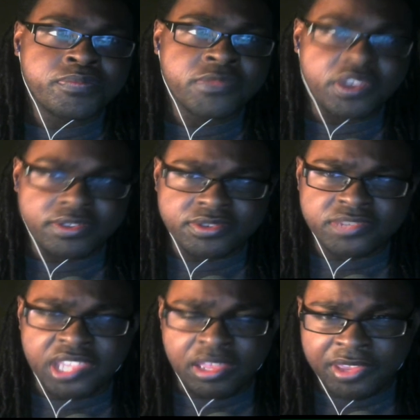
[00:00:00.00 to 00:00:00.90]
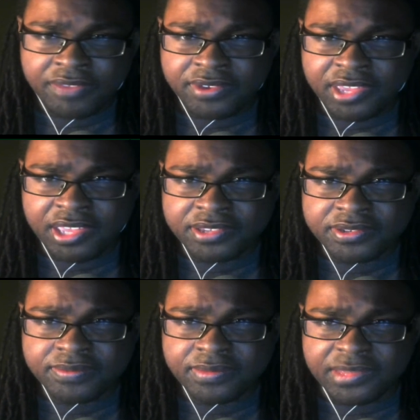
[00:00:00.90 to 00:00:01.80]
Also, tell me if you guys
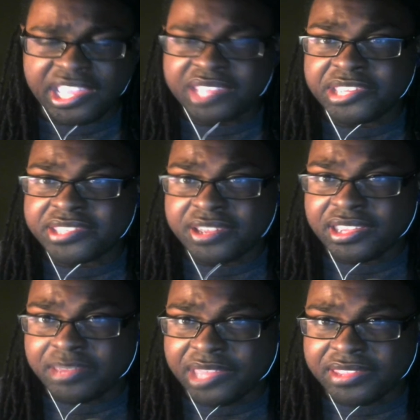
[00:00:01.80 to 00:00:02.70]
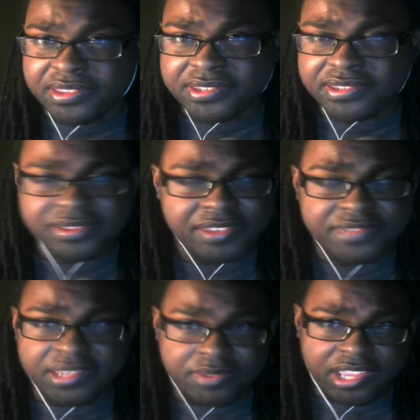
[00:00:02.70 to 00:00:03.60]
like me talking about this. If
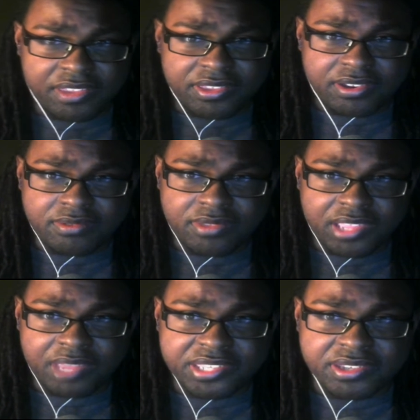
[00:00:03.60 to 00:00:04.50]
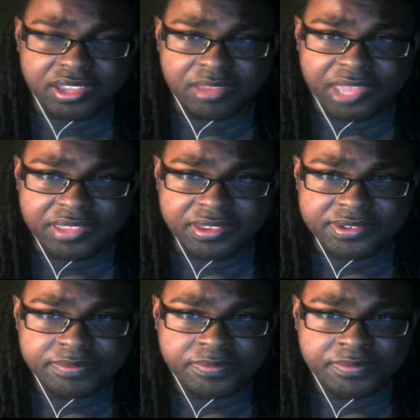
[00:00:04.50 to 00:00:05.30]
someone out there liked me talking about this.